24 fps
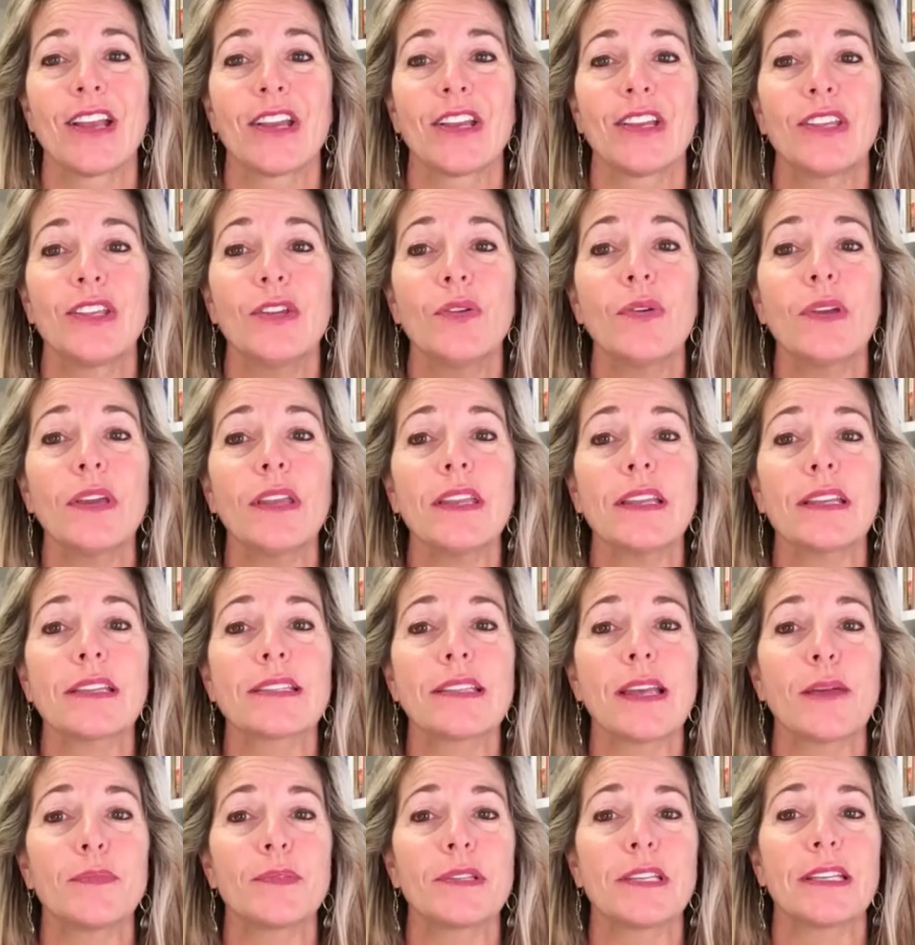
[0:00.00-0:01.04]
You can
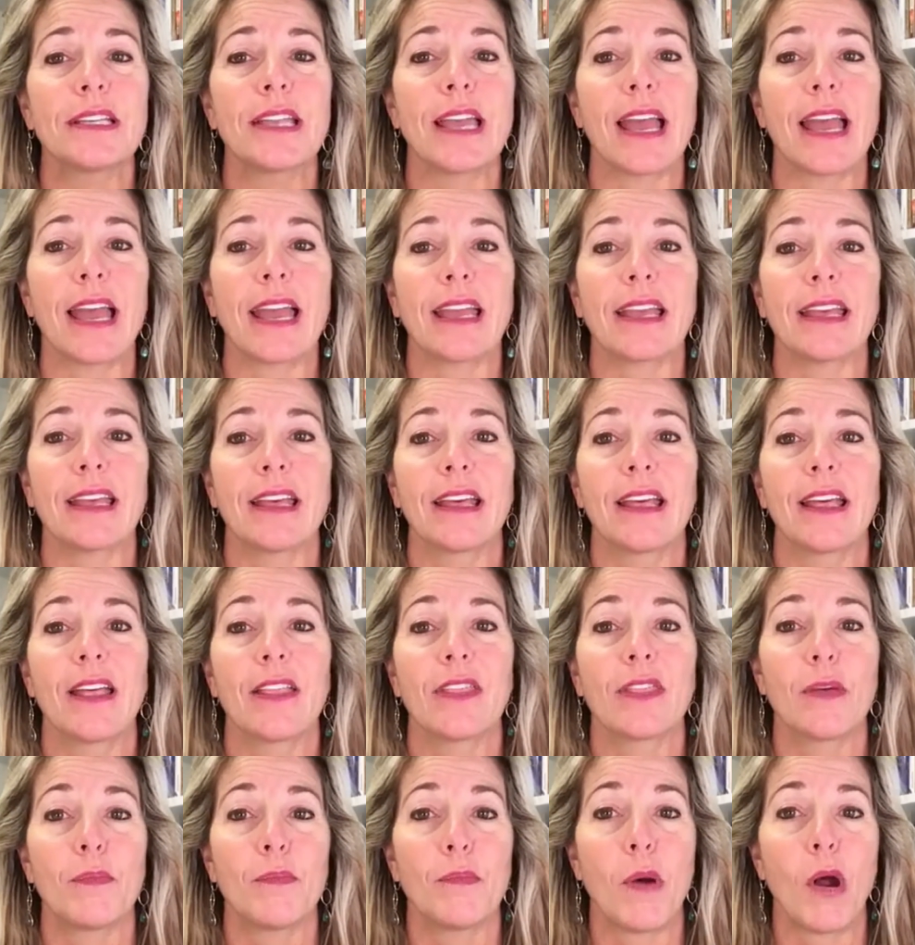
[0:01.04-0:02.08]
accept today
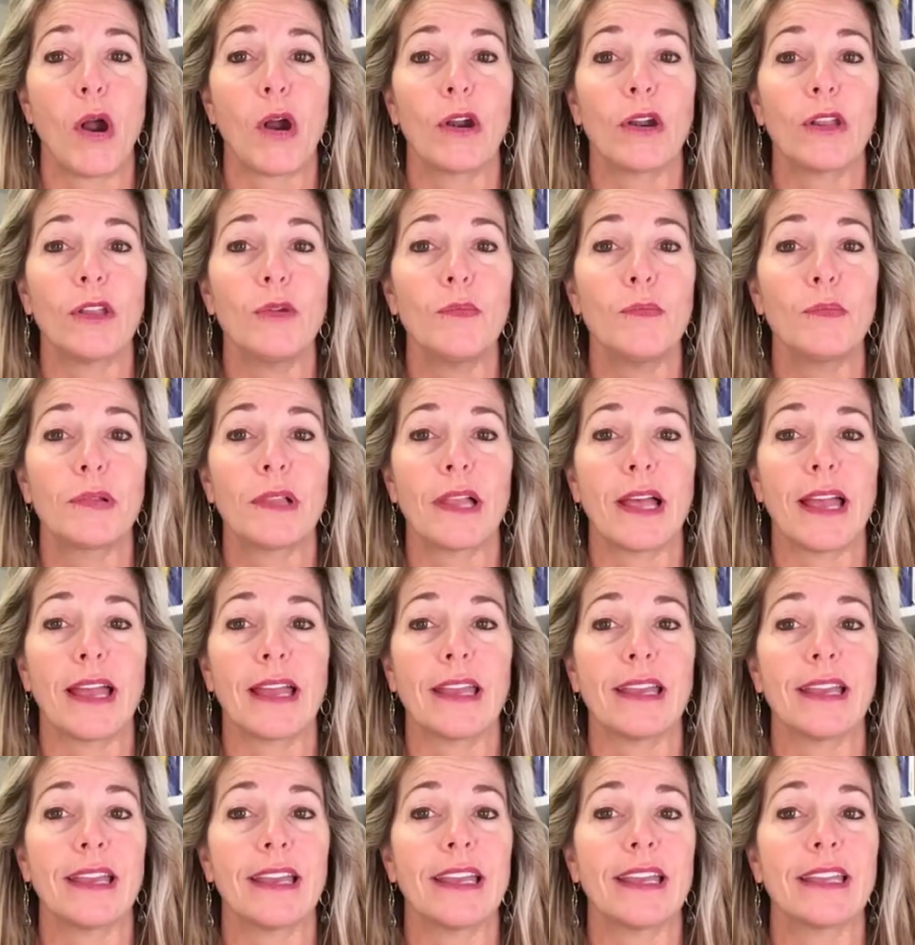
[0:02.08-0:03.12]
the part you play
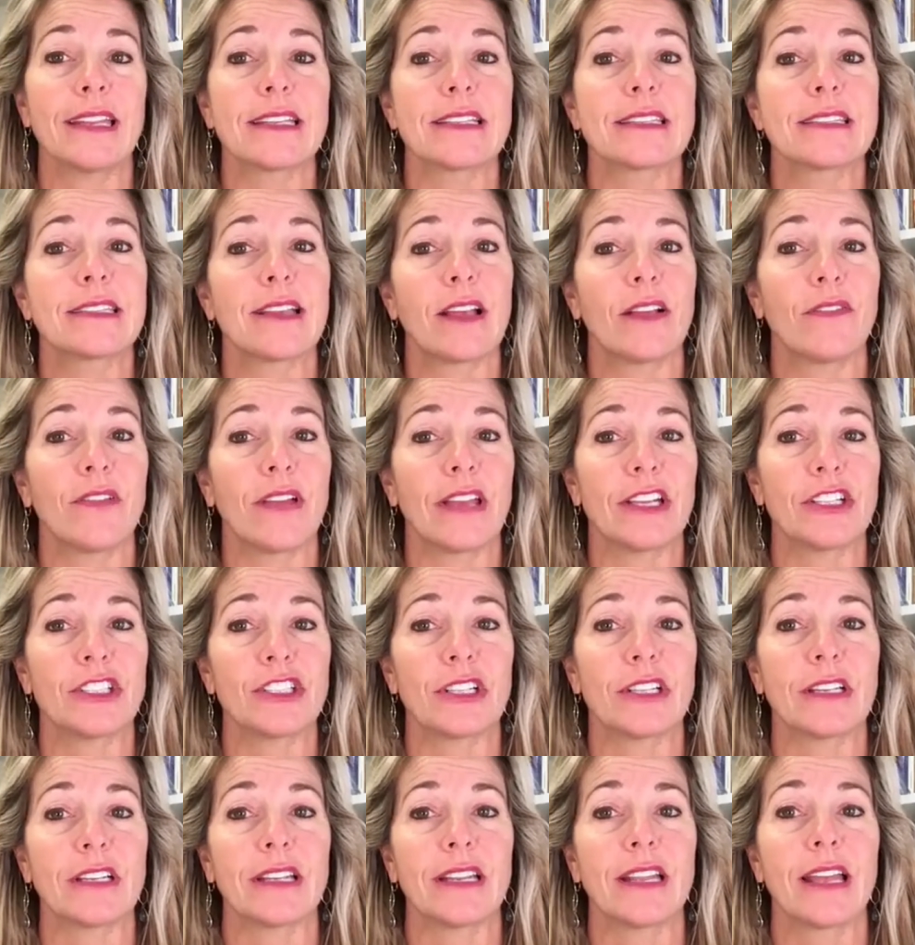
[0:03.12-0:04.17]
in its
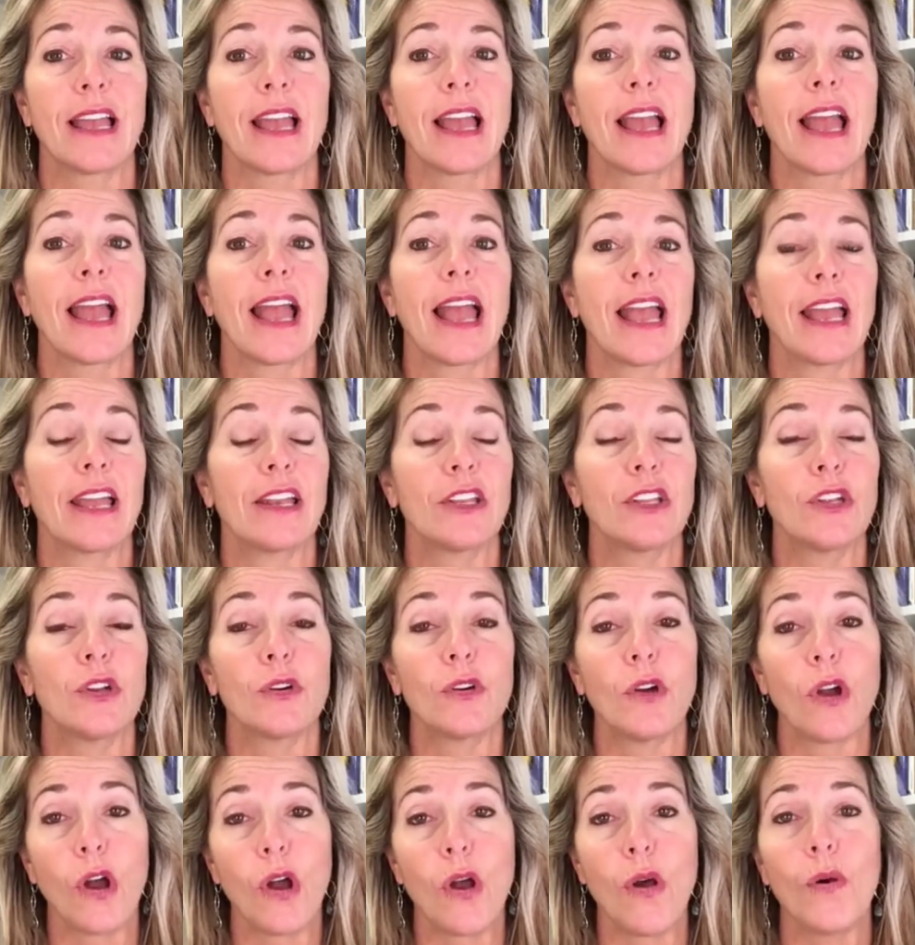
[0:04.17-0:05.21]
salvation and your
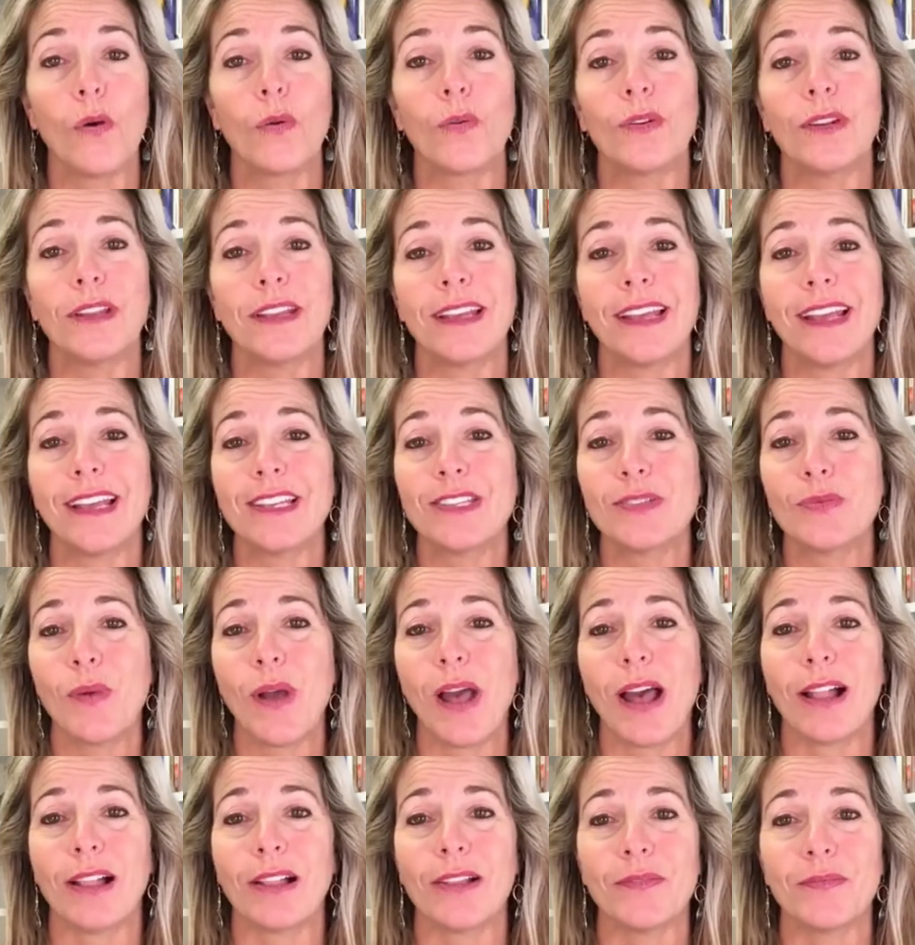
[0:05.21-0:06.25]
own as
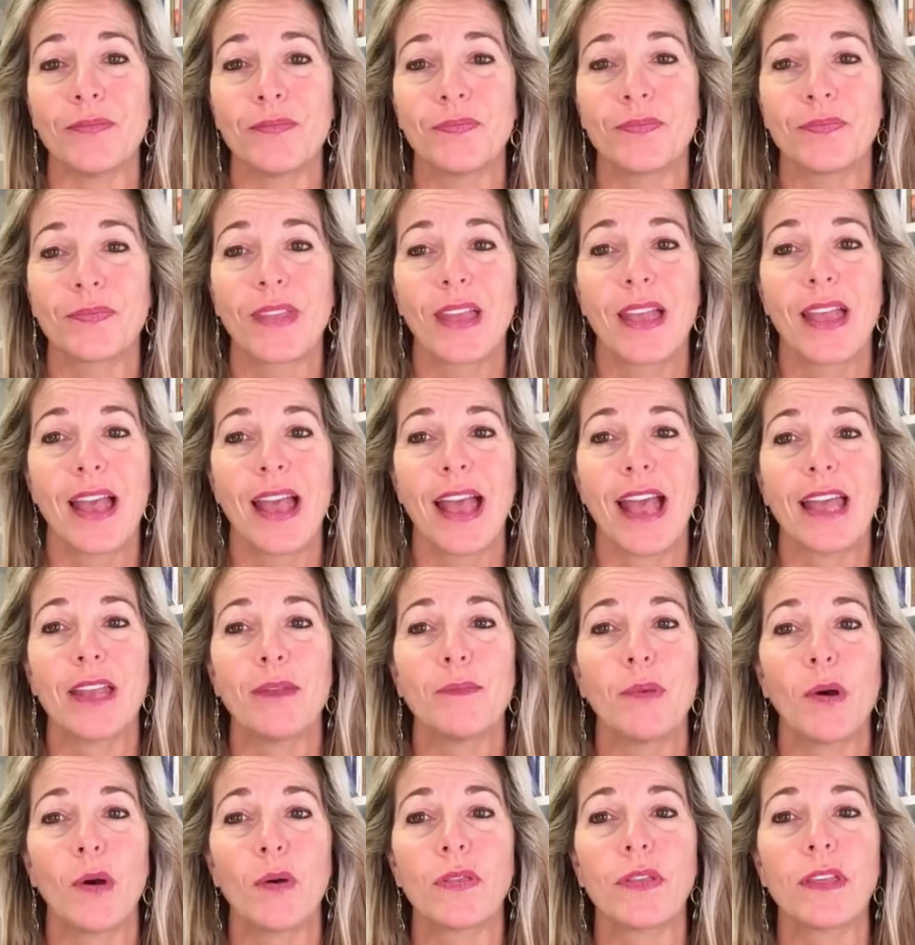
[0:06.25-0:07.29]
well, and
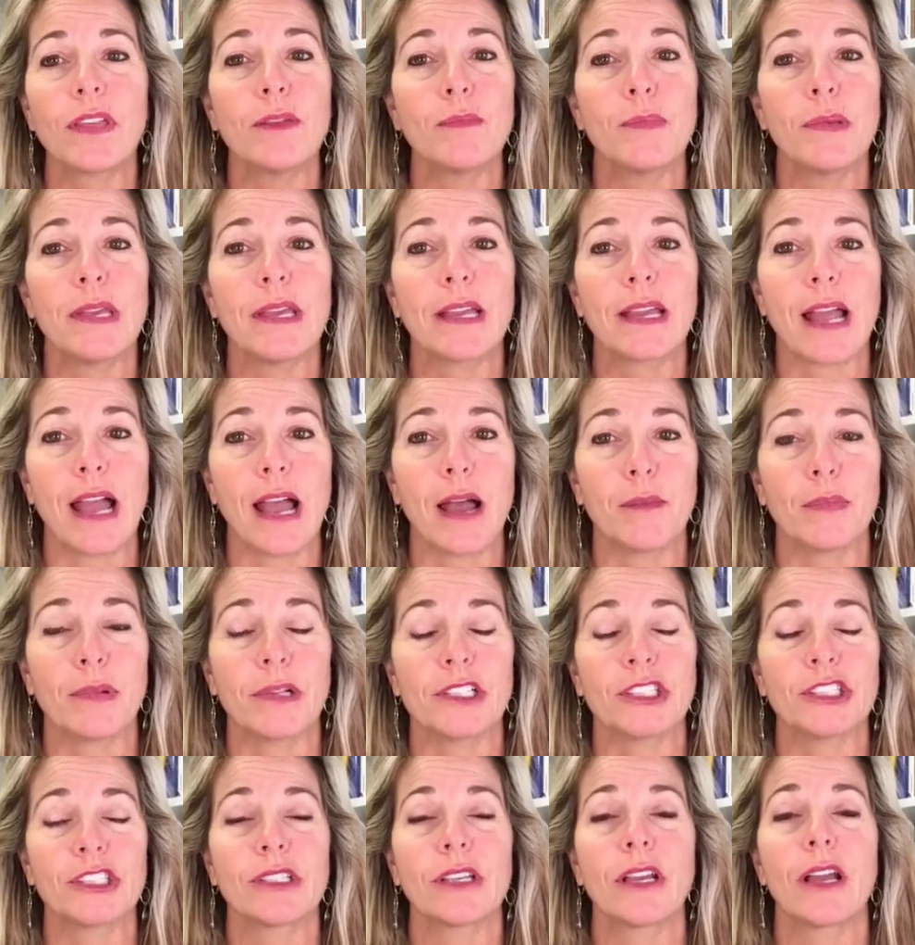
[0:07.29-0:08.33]
both can be
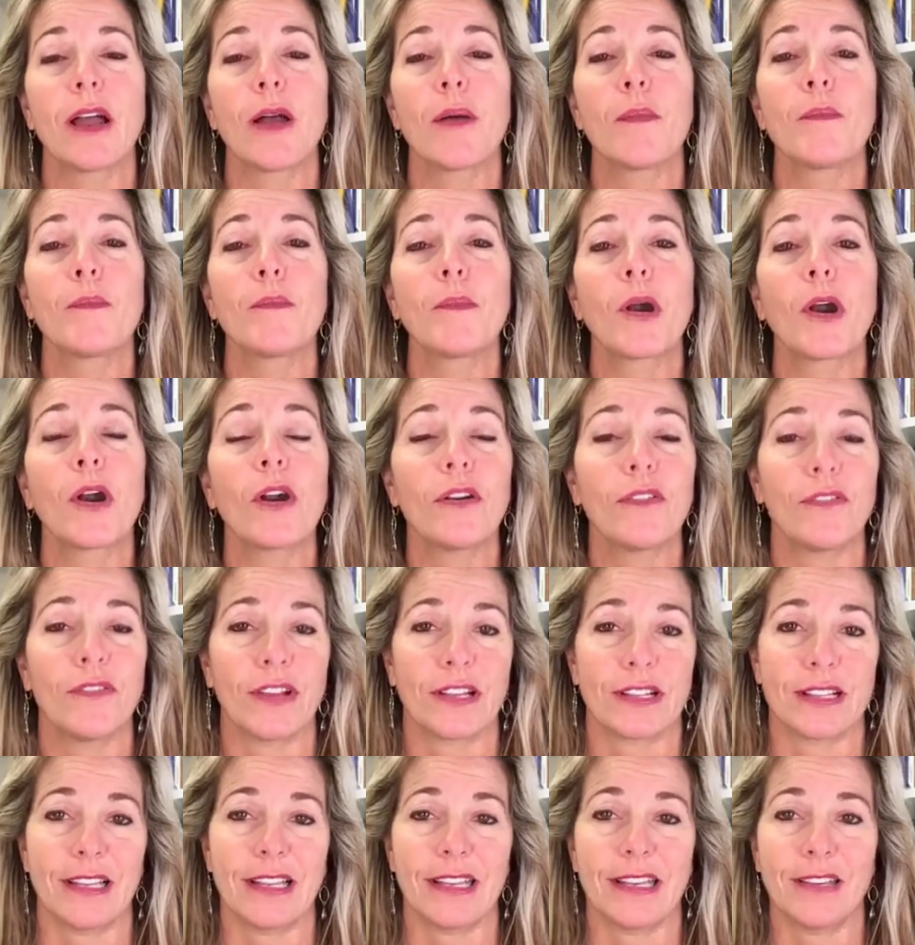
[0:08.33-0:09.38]
accomplished
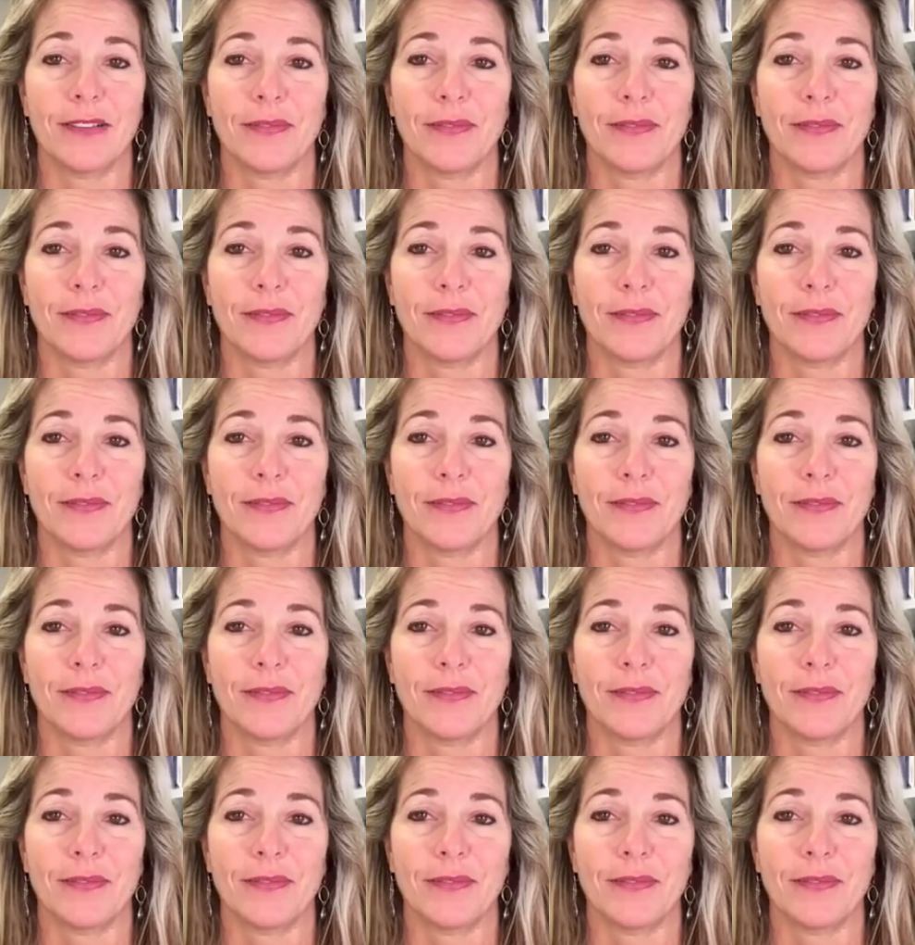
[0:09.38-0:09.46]
perfectly.